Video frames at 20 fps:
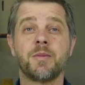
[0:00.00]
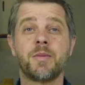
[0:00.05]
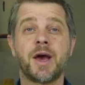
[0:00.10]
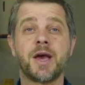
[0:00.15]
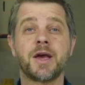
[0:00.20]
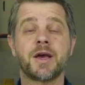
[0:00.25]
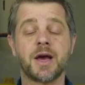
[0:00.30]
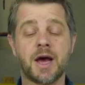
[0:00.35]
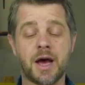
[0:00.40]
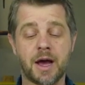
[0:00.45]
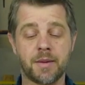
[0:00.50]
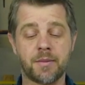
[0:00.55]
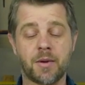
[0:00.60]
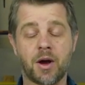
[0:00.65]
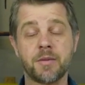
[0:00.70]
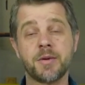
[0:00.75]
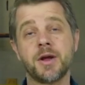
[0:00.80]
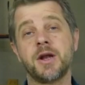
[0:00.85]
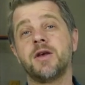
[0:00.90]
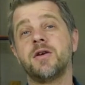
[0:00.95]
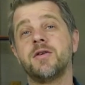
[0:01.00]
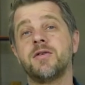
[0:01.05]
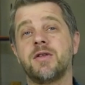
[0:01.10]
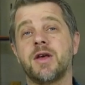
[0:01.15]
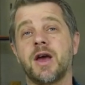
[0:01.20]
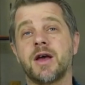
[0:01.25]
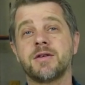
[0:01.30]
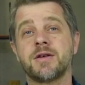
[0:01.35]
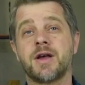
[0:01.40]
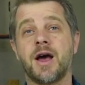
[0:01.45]
to make. I'm going to use
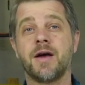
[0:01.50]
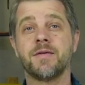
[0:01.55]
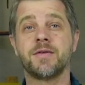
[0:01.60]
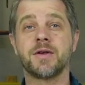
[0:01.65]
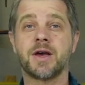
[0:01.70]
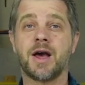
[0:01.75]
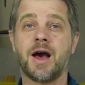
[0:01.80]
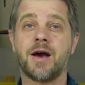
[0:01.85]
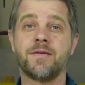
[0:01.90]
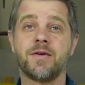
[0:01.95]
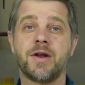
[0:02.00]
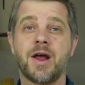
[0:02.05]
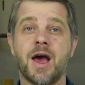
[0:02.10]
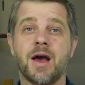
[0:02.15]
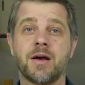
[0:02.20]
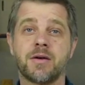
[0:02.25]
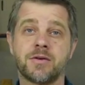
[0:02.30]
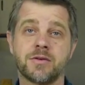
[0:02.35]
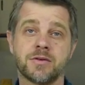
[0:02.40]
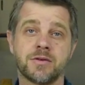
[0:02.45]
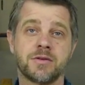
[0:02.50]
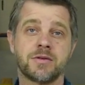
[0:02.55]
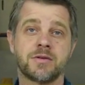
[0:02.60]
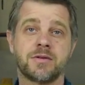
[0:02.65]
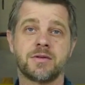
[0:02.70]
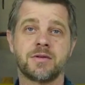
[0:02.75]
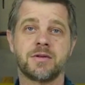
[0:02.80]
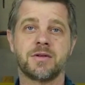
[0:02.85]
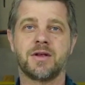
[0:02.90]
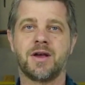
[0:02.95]
the X-Carve to carve it out because
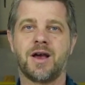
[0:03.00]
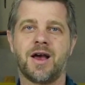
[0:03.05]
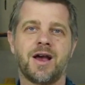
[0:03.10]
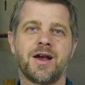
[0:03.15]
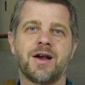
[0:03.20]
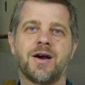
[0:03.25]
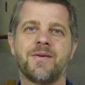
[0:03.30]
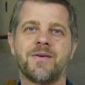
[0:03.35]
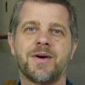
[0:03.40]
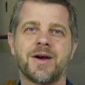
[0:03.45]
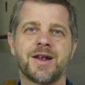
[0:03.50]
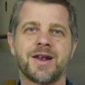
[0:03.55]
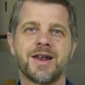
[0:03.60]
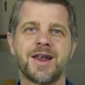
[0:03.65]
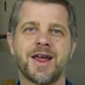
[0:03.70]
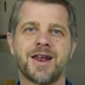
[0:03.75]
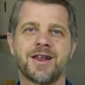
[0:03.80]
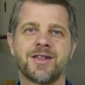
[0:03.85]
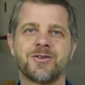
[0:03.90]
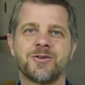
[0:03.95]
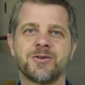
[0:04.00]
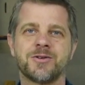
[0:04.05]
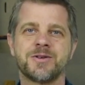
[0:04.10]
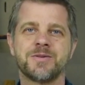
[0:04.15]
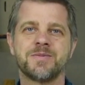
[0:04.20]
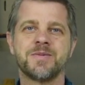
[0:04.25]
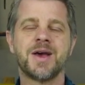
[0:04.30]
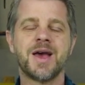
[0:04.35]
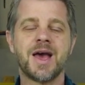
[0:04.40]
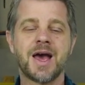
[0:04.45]
I got one and it's
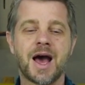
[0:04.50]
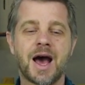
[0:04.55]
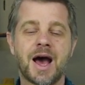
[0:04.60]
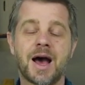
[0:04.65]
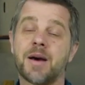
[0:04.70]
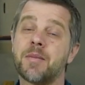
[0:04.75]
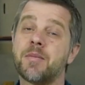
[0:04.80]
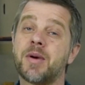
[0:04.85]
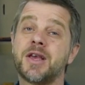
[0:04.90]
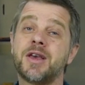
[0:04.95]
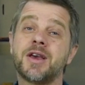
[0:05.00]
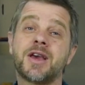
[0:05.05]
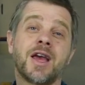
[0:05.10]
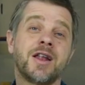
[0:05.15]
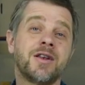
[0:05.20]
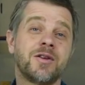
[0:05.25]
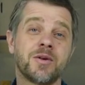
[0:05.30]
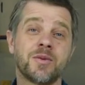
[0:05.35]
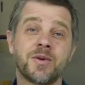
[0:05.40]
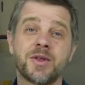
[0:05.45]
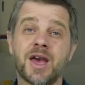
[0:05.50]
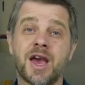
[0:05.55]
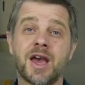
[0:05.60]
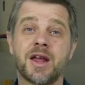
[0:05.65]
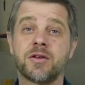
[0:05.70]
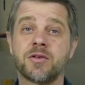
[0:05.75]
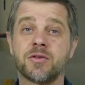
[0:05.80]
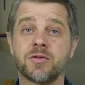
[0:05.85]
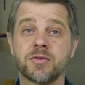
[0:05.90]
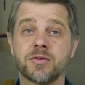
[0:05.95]
awesome. But you can do it with
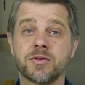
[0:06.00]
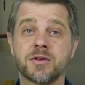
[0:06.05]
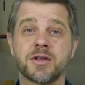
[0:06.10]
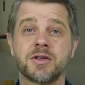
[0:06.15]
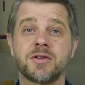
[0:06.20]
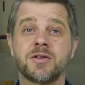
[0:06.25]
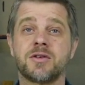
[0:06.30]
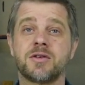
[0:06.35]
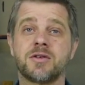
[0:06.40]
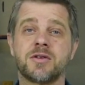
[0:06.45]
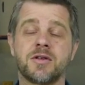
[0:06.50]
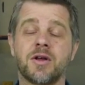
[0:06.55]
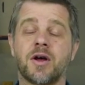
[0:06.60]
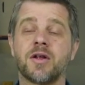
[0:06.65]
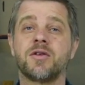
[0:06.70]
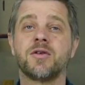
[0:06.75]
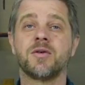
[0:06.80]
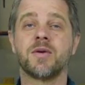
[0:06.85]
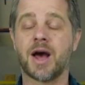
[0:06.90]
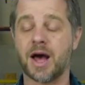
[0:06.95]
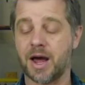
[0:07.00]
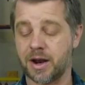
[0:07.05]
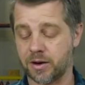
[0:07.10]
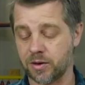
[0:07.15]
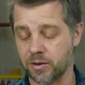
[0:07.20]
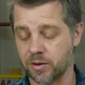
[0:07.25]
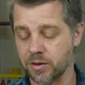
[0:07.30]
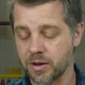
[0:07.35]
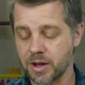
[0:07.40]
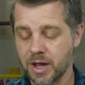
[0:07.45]
hand tools, it's not too hard
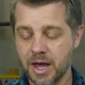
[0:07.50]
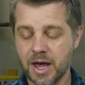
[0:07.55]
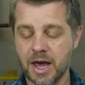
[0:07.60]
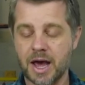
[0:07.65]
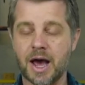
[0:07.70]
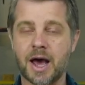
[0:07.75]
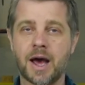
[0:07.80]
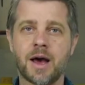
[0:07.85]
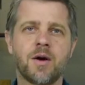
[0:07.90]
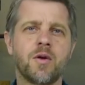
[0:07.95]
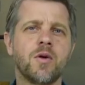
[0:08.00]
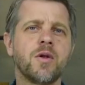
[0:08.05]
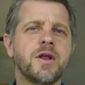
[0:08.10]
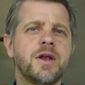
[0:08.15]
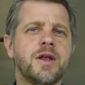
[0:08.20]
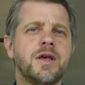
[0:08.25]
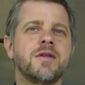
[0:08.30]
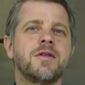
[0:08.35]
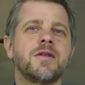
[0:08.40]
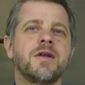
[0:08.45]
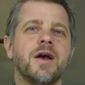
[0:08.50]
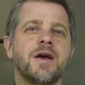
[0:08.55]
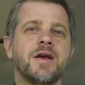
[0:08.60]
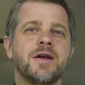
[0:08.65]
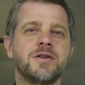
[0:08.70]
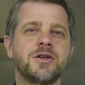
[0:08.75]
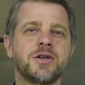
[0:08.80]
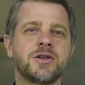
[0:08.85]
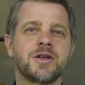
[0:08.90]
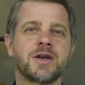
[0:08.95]
at all. All it is,
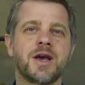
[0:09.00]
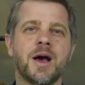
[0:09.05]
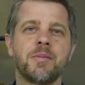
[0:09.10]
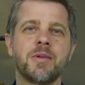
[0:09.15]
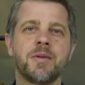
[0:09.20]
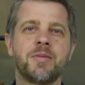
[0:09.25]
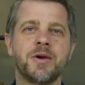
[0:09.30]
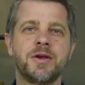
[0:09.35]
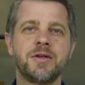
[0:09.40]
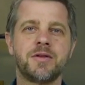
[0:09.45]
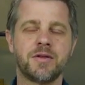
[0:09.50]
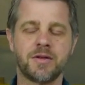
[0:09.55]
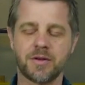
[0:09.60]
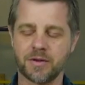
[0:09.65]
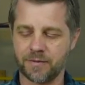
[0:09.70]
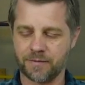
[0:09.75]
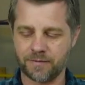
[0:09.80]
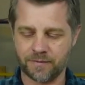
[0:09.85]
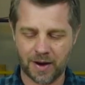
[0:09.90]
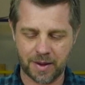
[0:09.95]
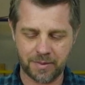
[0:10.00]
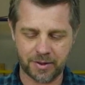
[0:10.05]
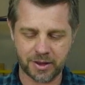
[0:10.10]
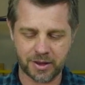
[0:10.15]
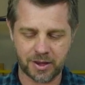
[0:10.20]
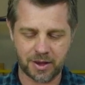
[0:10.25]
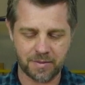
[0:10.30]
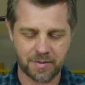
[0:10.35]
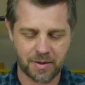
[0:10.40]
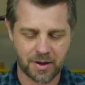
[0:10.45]
just a couple of pieces of framing
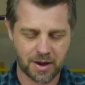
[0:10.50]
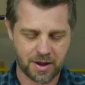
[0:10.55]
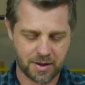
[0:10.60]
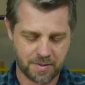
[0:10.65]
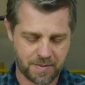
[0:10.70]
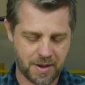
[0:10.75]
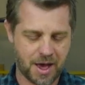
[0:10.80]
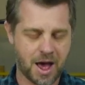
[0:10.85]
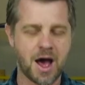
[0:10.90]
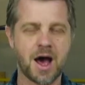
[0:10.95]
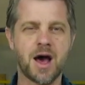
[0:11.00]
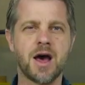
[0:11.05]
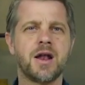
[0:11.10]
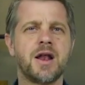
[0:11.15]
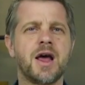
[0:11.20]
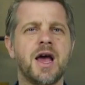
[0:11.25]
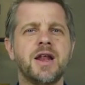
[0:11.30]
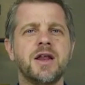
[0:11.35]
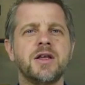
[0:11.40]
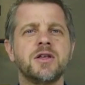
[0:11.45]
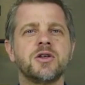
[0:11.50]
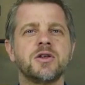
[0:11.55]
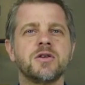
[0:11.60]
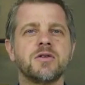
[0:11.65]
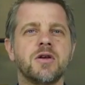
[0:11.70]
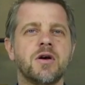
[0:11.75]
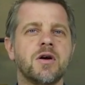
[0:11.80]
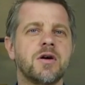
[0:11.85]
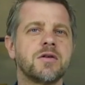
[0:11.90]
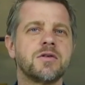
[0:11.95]
timber about 8
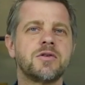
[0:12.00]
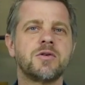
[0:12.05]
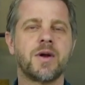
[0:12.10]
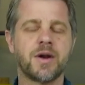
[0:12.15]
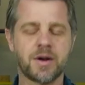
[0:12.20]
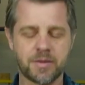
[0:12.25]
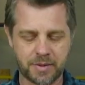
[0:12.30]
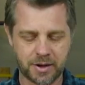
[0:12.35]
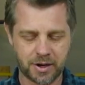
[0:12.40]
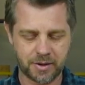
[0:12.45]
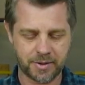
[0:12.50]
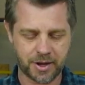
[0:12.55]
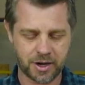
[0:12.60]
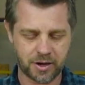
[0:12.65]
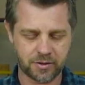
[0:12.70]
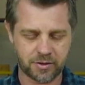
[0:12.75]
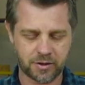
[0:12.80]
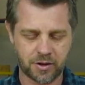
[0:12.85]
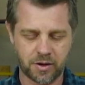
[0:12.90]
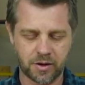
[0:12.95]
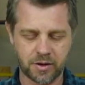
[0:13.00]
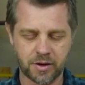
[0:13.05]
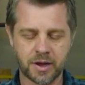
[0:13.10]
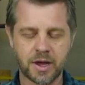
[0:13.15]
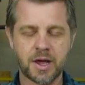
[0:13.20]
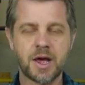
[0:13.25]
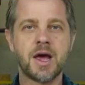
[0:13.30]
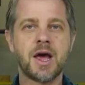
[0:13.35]
inches long, 200 millimeters long.